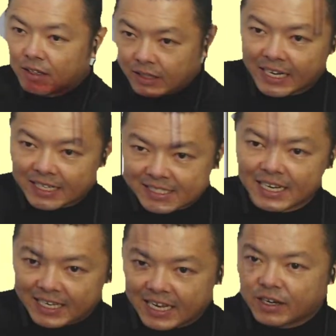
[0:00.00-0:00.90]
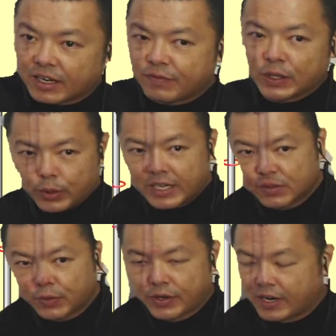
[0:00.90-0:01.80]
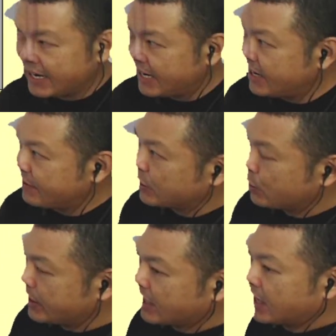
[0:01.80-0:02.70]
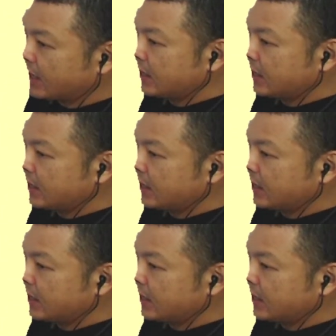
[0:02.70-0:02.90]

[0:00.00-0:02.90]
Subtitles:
like I said again, if you're doing this for your IA, if you're doing a